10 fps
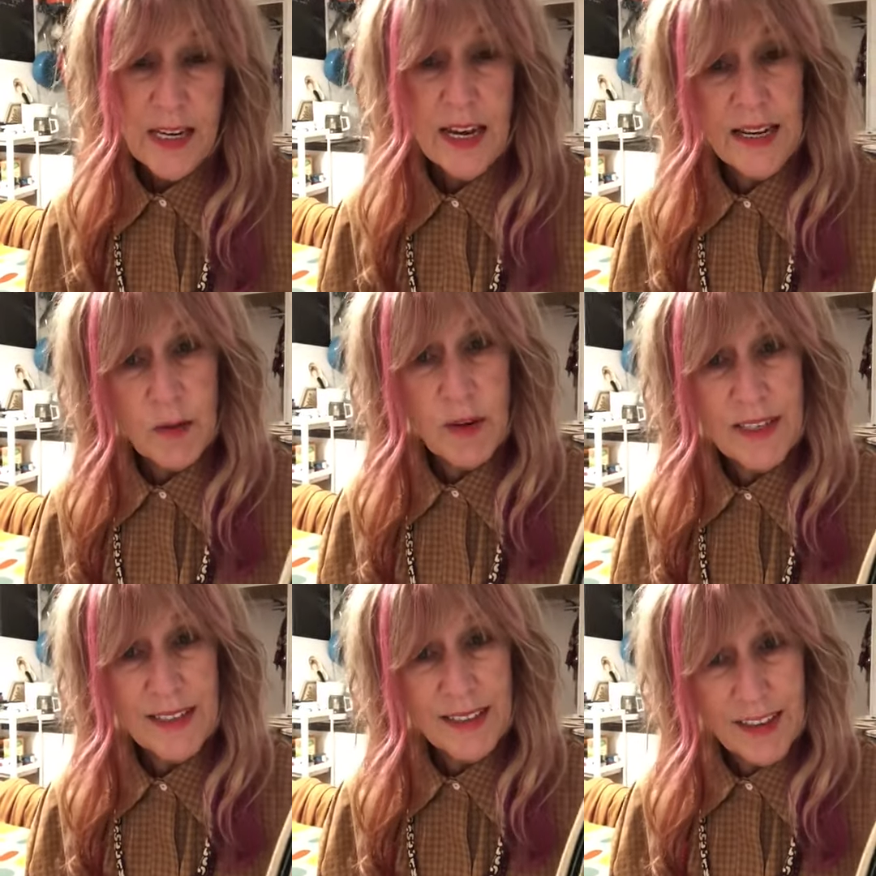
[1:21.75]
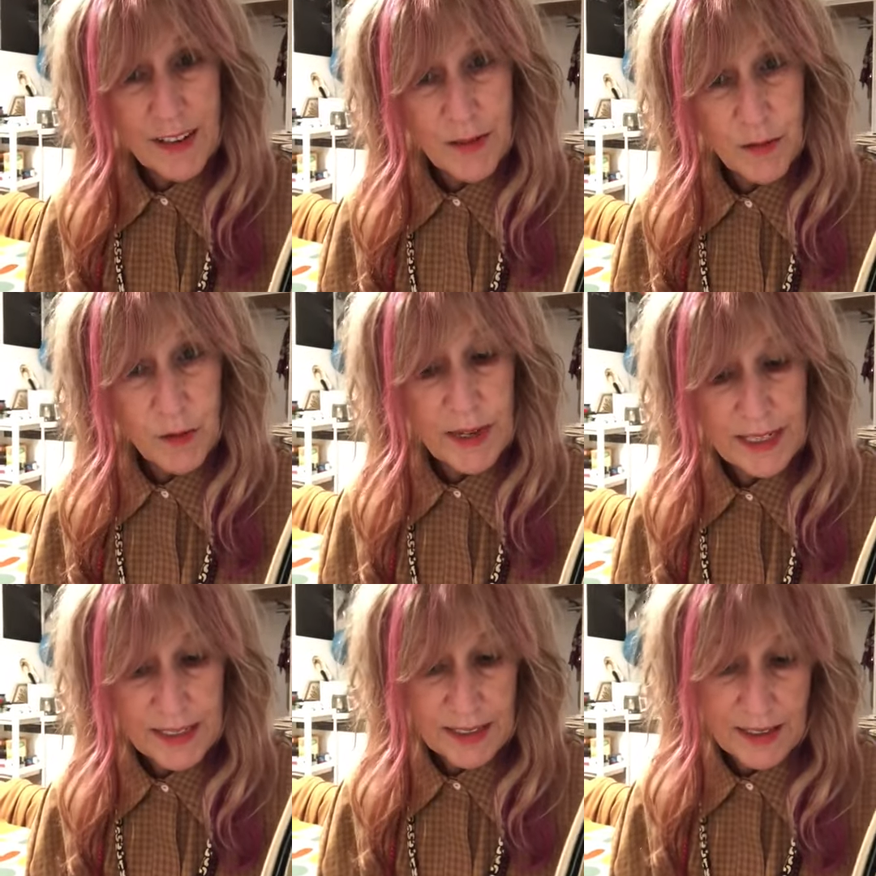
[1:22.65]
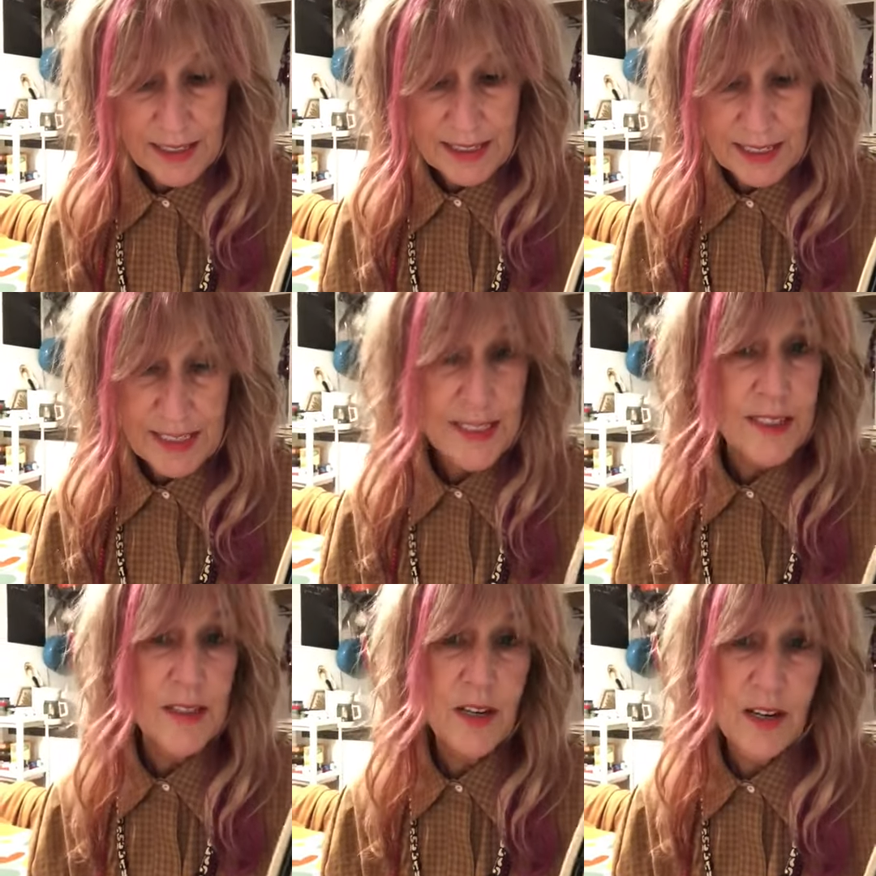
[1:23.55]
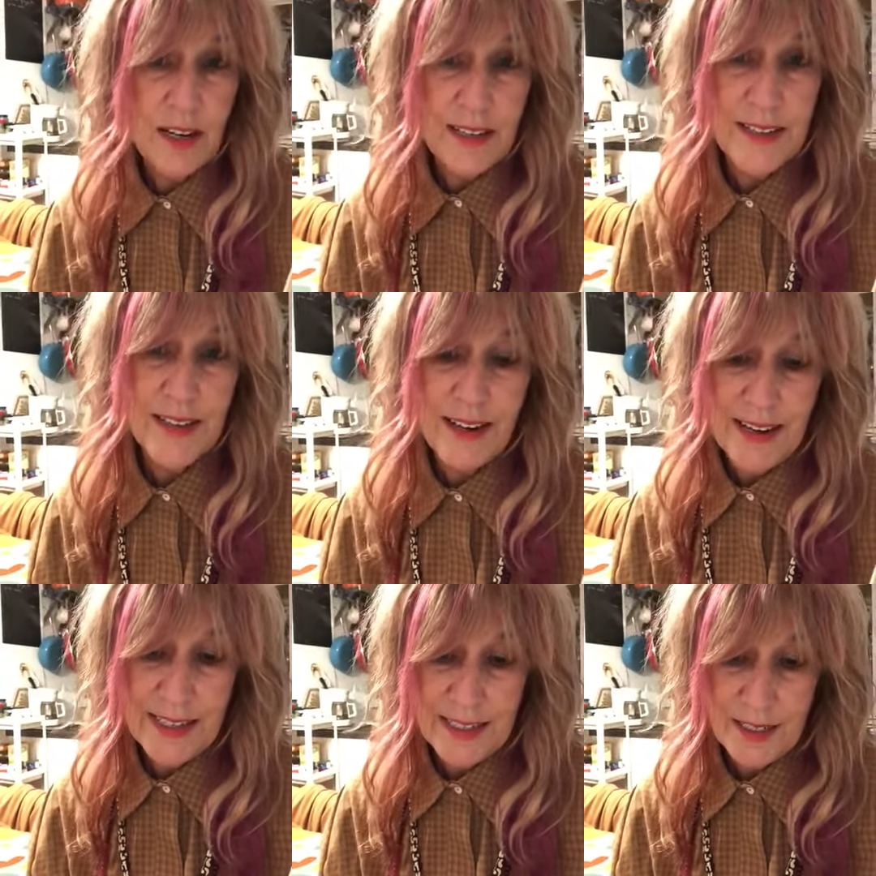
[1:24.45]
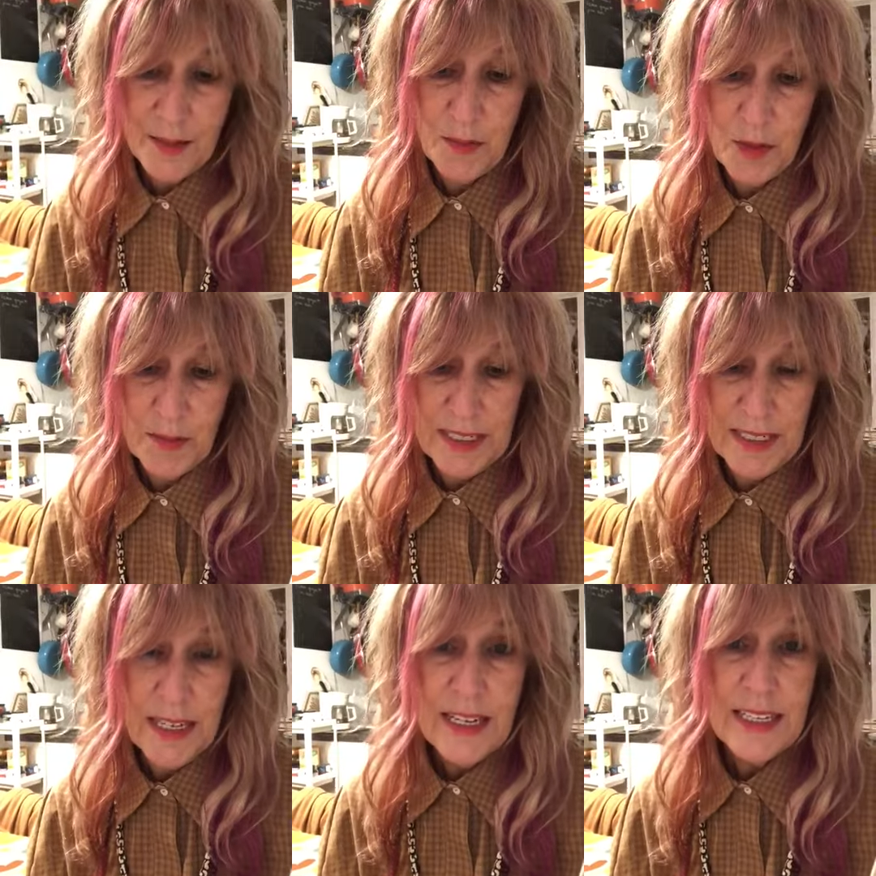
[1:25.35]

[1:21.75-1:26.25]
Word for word: Anyone in love will recognize this, the heart's highest moment,